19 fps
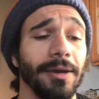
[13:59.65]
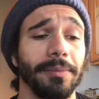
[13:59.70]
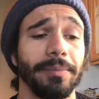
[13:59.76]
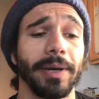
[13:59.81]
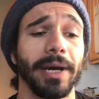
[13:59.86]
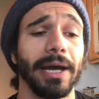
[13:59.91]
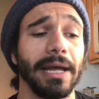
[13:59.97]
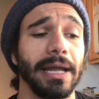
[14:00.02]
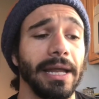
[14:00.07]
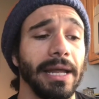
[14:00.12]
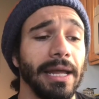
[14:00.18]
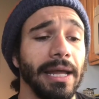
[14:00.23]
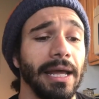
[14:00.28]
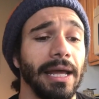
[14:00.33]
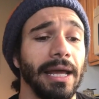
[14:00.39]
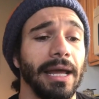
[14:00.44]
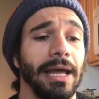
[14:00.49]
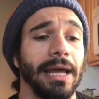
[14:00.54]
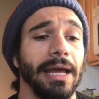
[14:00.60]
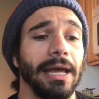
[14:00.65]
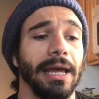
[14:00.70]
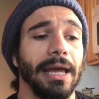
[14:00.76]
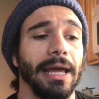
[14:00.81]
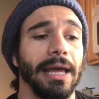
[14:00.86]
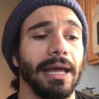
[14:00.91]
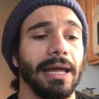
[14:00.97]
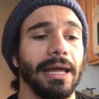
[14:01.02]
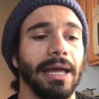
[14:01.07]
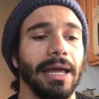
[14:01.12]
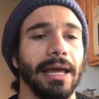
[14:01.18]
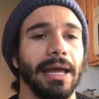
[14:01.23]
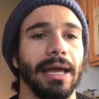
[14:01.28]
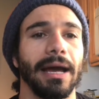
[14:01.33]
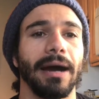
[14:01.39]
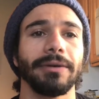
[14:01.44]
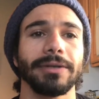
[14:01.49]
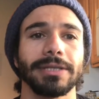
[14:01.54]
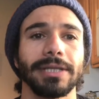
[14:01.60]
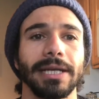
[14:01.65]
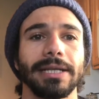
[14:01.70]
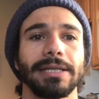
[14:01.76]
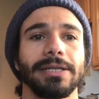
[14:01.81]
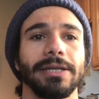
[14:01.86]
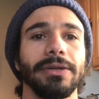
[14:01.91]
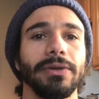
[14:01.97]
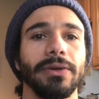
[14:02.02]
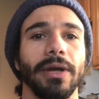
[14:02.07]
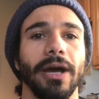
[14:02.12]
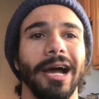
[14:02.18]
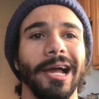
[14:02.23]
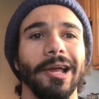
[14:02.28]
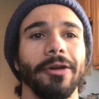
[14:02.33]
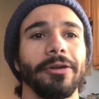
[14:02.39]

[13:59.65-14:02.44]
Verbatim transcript: But I was like, dude, I